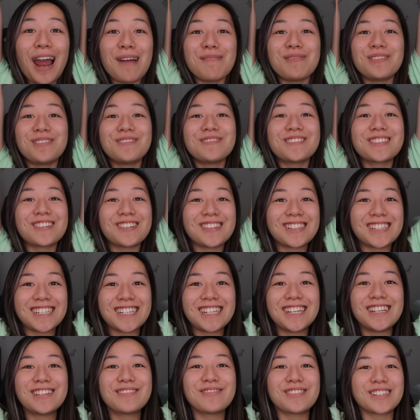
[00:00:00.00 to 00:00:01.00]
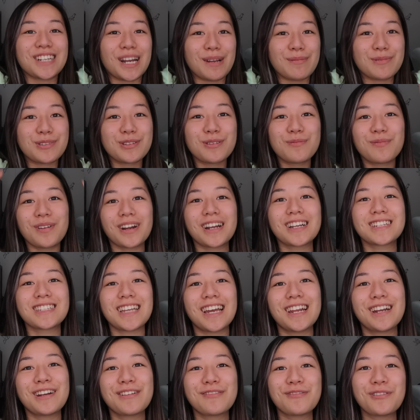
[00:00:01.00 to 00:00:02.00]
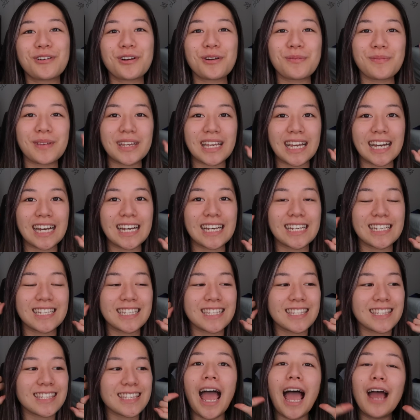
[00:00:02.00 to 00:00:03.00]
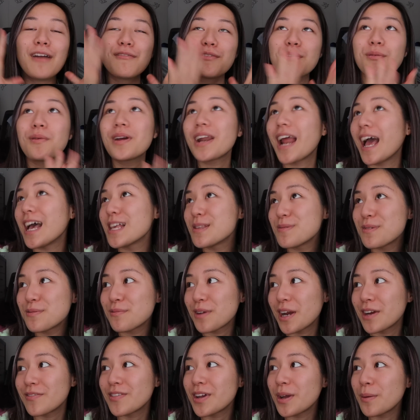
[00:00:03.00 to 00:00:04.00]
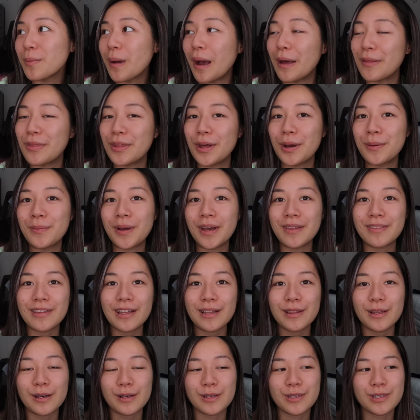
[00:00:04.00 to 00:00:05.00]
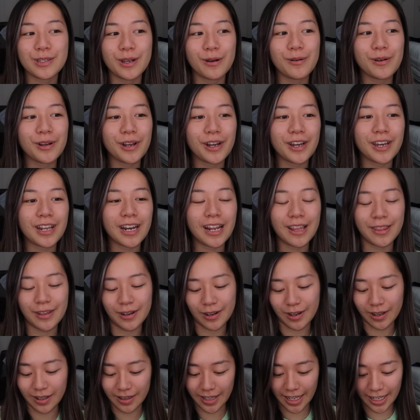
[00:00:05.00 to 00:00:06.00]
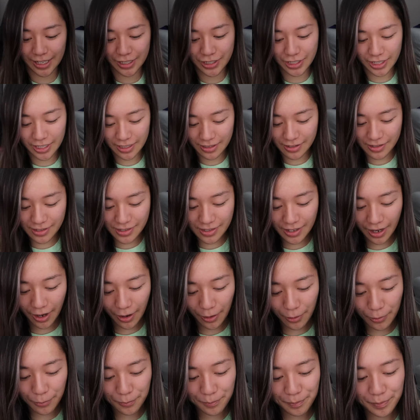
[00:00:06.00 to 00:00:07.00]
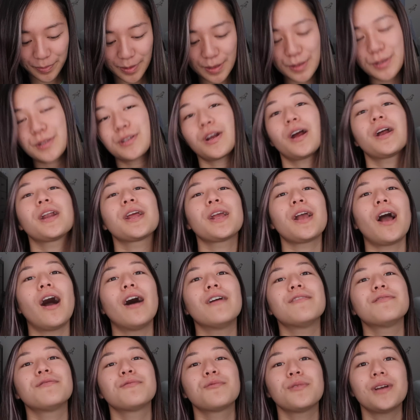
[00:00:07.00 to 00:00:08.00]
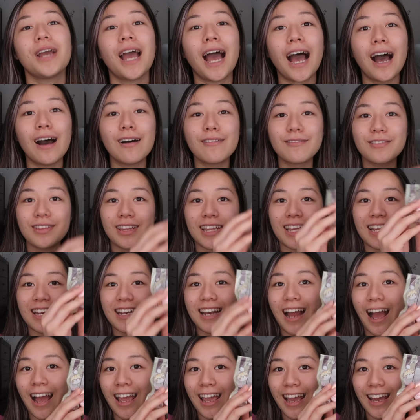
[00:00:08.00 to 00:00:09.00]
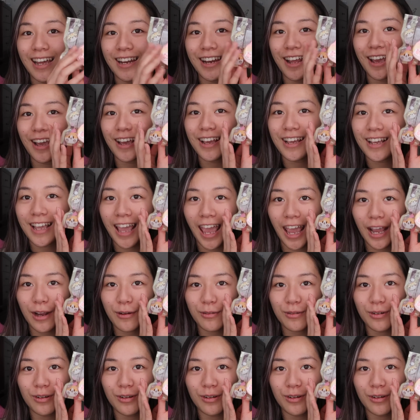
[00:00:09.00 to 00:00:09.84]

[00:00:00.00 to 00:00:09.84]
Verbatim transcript: iBloom squishies, which I'm super excited for because everyone has been raving about them and they look so good in their collection. So starting off, we have the Nyan Cake